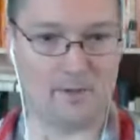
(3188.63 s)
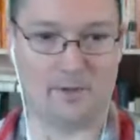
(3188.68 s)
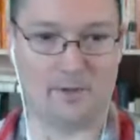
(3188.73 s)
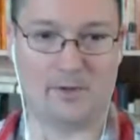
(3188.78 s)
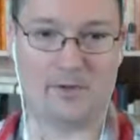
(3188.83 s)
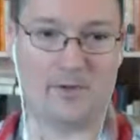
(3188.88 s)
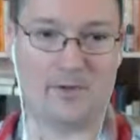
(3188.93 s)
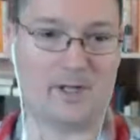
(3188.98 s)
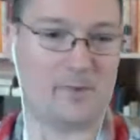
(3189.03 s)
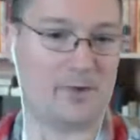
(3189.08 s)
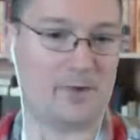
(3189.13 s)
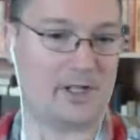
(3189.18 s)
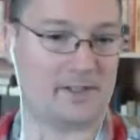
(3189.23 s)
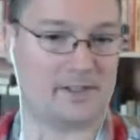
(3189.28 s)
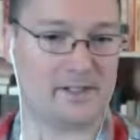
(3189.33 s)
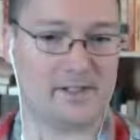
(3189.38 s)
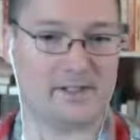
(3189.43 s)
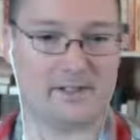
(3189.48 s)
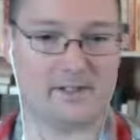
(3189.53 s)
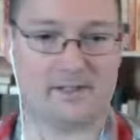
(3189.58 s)
through that
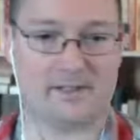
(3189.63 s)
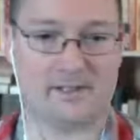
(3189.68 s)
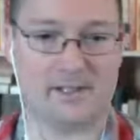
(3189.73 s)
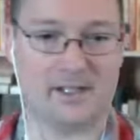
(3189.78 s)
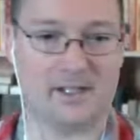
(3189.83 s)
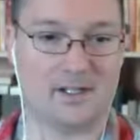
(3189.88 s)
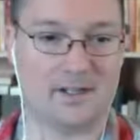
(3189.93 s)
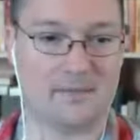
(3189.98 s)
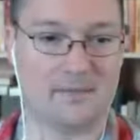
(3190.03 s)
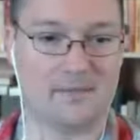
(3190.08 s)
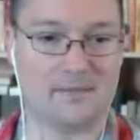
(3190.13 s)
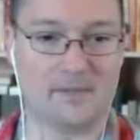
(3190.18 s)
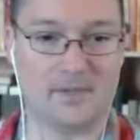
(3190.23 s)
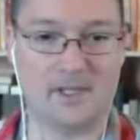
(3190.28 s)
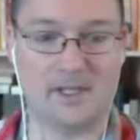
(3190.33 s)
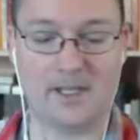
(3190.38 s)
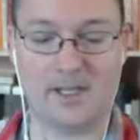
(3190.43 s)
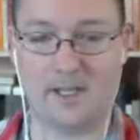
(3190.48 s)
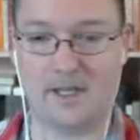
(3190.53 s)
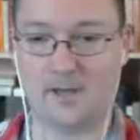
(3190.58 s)
process.
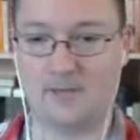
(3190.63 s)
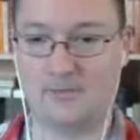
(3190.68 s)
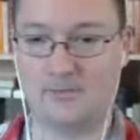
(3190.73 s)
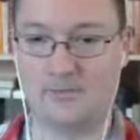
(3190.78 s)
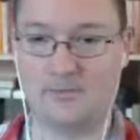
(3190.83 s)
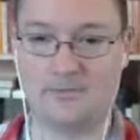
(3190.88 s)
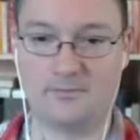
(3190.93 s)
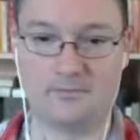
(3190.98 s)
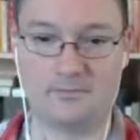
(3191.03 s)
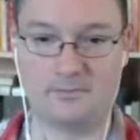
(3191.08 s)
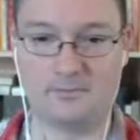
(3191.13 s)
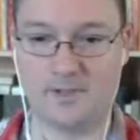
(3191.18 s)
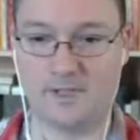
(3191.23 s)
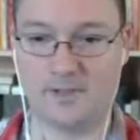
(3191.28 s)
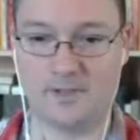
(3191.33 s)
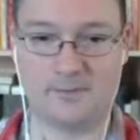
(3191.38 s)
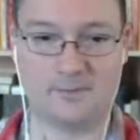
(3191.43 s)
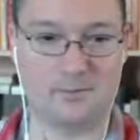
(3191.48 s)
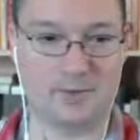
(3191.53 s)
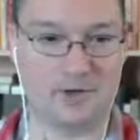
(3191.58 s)

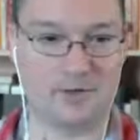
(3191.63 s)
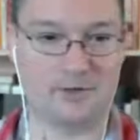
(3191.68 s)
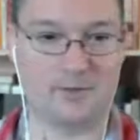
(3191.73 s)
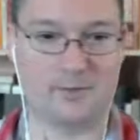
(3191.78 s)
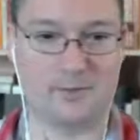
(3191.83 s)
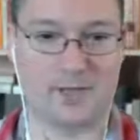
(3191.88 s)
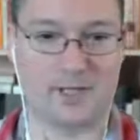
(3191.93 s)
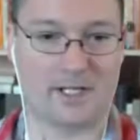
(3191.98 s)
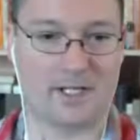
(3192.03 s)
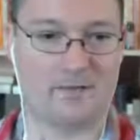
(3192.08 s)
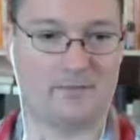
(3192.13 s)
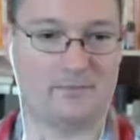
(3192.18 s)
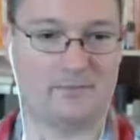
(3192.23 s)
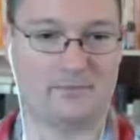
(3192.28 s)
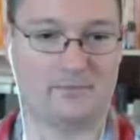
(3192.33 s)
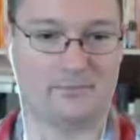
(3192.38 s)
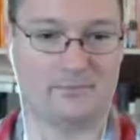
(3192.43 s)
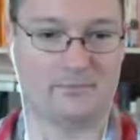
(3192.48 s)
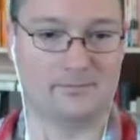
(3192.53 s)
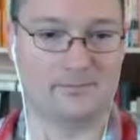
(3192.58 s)
It's part of what I
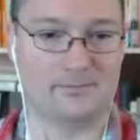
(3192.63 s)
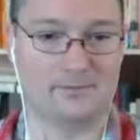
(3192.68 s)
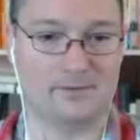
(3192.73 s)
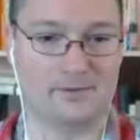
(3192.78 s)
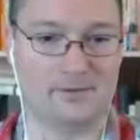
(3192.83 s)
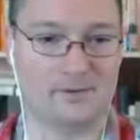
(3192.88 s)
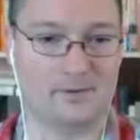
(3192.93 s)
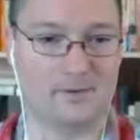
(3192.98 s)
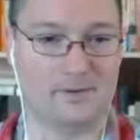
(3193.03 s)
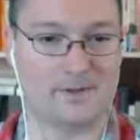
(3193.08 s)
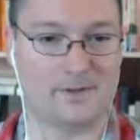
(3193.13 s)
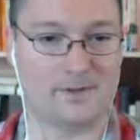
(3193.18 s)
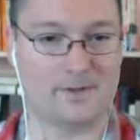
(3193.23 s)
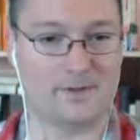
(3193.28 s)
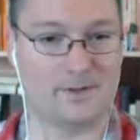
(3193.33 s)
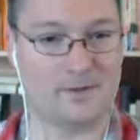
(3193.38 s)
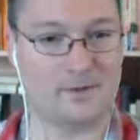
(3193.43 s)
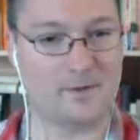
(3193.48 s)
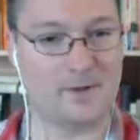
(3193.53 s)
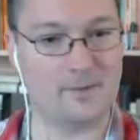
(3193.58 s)
do as
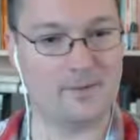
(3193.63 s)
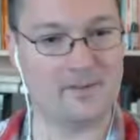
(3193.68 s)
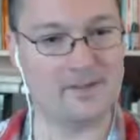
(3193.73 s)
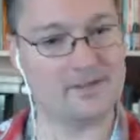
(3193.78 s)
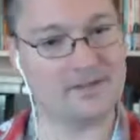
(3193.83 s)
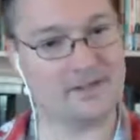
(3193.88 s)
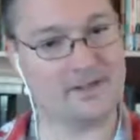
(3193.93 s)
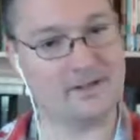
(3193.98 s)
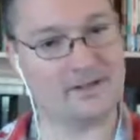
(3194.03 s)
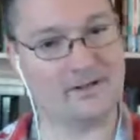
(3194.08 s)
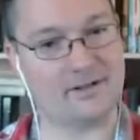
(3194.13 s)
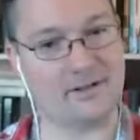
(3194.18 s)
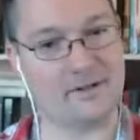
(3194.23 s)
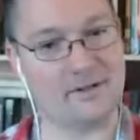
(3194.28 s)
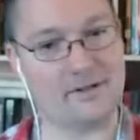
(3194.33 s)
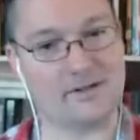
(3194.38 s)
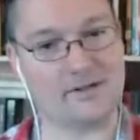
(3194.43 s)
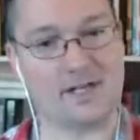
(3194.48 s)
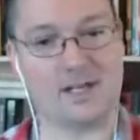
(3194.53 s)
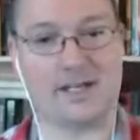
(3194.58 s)
a web designer on
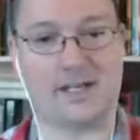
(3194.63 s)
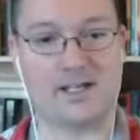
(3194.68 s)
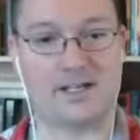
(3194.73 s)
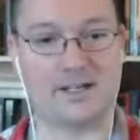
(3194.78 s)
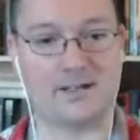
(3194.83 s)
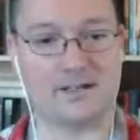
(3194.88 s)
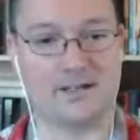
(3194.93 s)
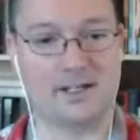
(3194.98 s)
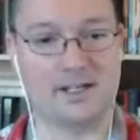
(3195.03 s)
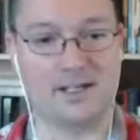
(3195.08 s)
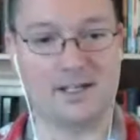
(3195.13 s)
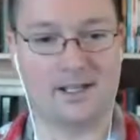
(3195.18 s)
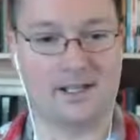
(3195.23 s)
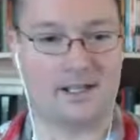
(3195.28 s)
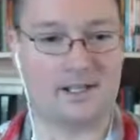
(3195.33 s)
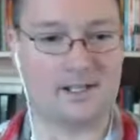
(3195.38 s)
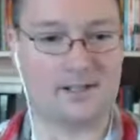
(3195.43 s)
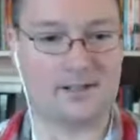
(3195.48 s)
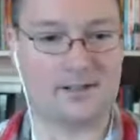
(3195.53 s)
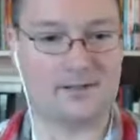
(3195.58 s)
the side,
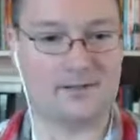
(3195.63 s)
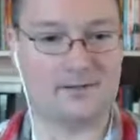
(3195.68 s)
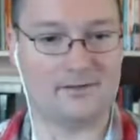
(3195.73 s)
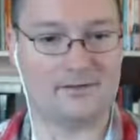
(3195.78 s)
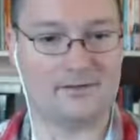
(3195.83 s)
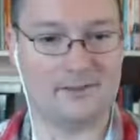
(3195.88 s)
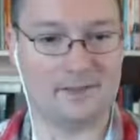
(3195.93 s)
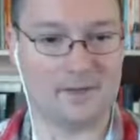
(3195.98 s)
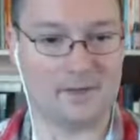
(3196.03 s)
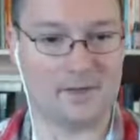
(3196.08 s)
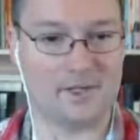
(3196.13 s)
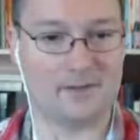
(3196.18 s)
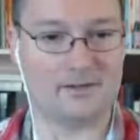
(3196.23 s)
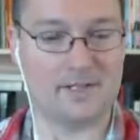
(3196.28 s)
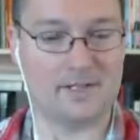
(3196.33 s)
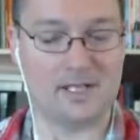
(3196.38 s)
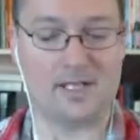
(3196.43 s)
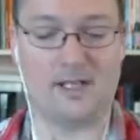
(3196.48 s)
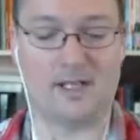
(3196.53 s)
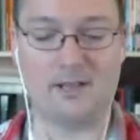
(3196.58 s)
and
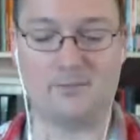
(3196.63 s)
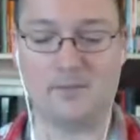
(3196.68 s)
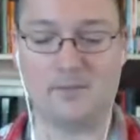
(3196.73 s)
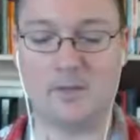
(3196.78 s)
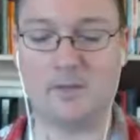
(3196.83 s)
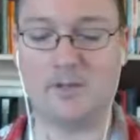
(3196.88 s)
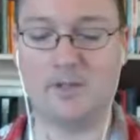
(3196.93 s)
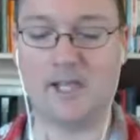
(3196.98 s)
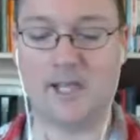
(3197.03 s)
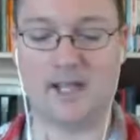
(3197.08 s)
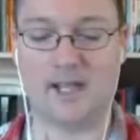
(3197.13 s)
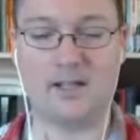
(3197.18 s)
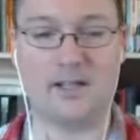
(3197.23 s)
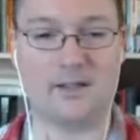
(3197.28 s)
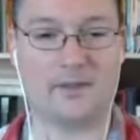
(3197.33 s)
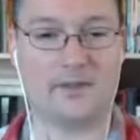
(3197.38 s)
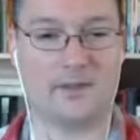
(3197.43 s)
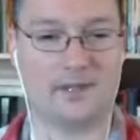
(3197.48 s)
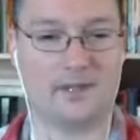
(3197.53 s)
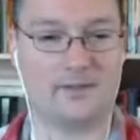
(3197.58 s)
people can
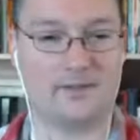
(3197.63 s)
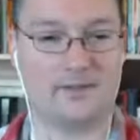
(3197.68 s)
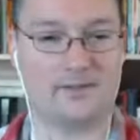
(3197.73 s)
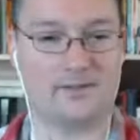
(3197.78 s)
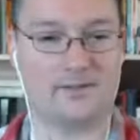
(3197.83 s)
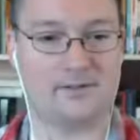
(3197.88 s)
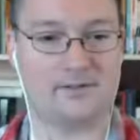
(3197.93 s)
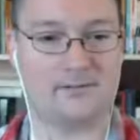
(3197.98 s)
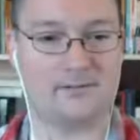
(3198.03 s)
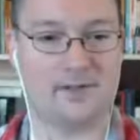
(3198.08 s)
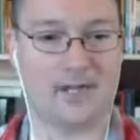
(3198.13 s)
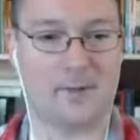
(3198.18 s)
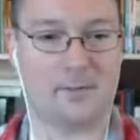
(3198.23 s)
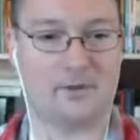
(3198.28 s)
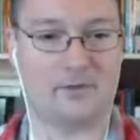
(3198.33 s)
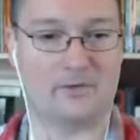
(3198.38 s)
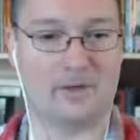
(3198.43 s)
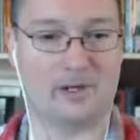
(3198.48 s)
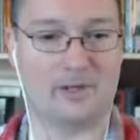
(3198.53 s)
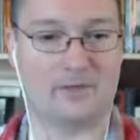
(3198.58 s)
get things up
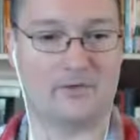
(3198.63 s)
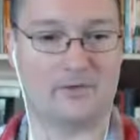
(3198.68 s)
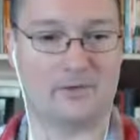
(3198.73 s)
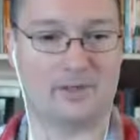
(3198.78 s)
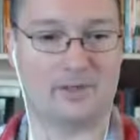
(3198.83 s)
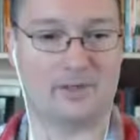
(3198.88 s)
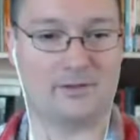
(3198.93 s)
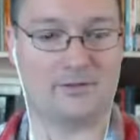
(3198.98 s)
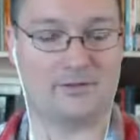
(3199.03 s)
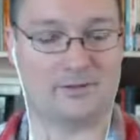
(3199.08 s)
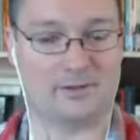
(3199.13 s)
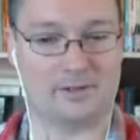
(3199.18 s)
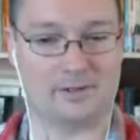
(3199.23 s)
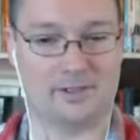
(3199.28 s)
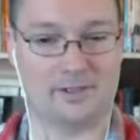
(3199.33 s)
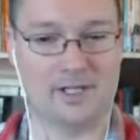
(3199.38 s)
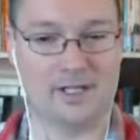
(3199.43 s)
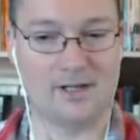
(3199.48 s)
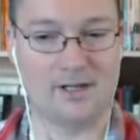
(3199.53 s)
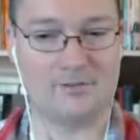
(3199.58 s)
and running for you for
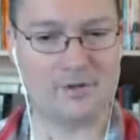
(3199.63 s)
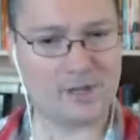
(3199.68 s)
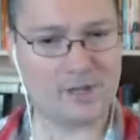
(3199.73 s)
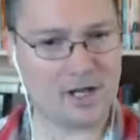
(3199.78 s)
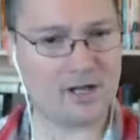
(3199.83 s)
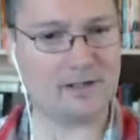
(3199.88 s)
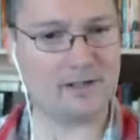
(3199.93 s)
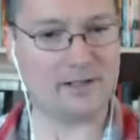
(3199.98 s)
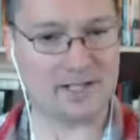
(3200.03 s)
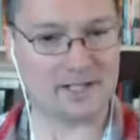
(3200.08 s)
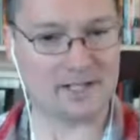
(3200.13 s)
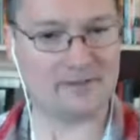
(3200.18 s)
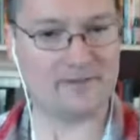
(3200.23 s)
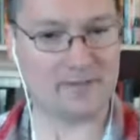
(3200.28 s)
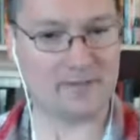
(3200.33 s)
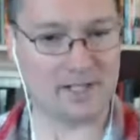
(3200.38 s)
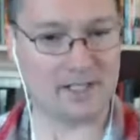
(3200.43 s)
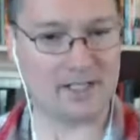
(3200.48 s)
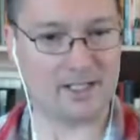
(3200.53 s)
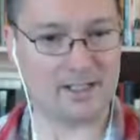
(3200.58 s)
not a lot of
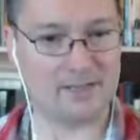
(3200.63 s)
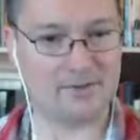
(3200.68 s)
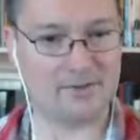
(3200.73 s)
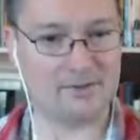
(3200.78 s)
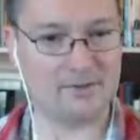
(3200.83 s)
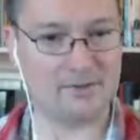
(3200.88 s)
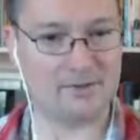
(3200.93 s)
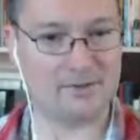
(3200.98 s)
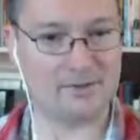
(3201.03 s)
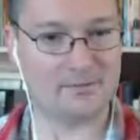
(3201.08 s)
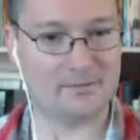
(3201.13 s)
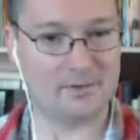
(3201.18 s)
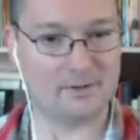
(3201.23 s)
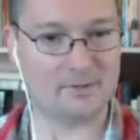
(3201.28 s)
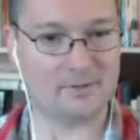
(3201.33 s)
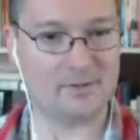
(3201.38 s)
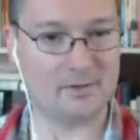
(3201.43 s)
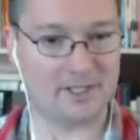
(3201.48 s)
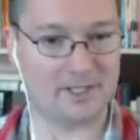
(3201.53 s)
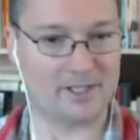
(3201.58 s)
money. They're
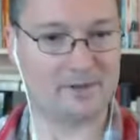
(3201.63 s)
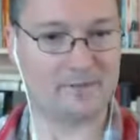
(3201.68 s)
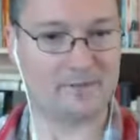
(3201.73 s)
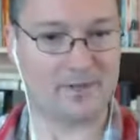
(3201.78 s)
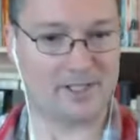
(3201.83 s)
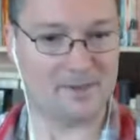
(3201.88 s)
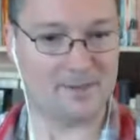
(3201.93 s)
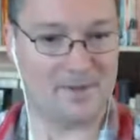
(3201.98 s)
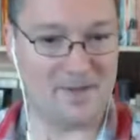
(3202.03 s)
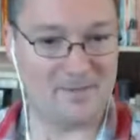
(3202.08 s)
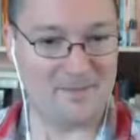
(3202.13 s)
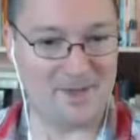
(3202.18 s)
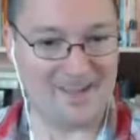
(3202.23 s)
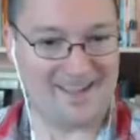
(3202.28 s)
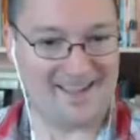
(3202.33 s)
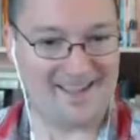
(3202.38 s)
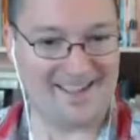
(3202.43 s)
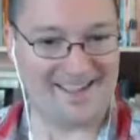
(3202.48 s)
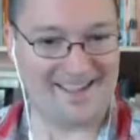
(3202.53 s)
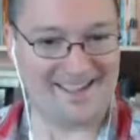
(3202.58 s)
probably going to want to be
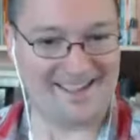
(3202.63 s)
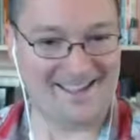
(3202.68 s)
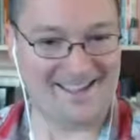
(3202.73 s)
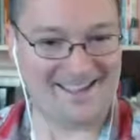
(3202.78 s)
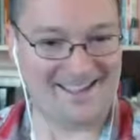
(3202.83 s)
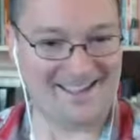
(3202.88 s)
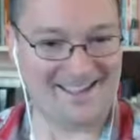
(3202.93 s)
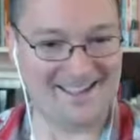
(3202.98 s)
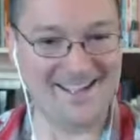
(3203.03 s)
paid